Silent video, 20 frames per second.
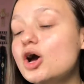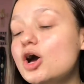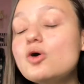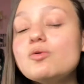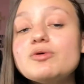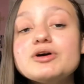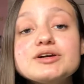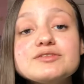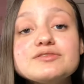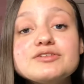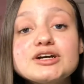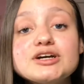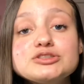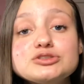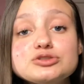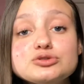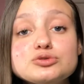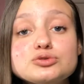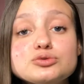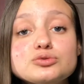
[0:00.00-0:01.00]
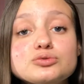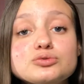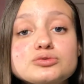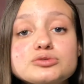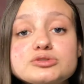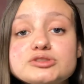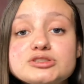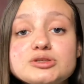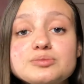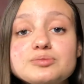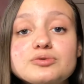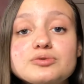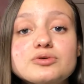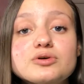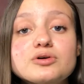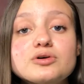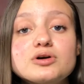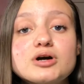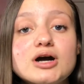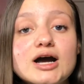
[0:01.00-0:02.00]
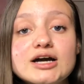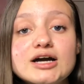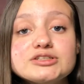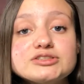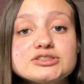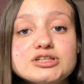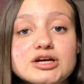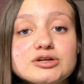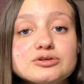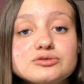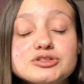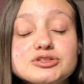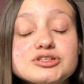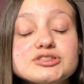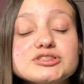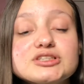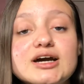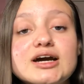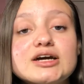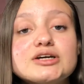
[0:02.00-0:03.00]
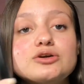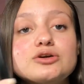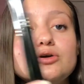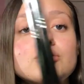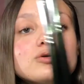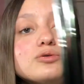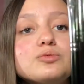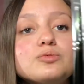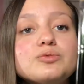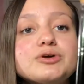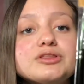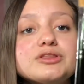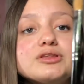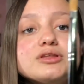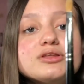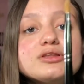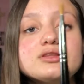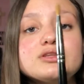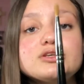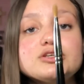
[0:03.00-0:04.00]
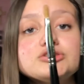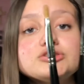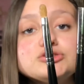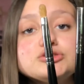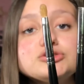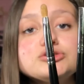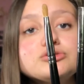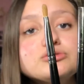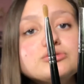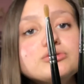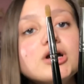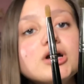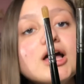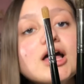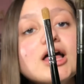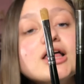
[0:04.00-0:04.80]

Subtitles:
Whenever I do simple eyeshadow looks, I go with these two.